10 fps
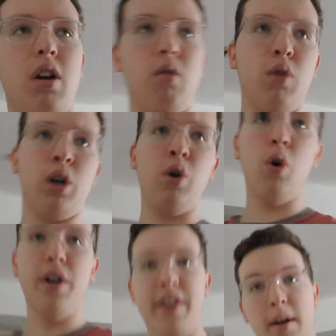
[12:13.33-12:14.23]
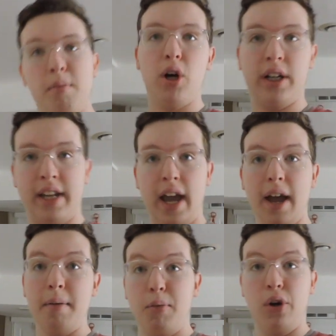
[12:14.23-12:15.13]
record them on
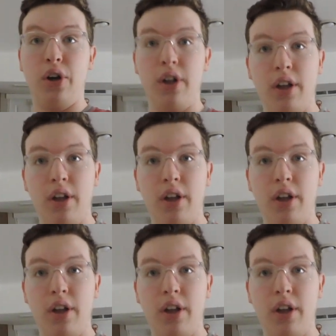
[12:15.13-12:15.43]
camera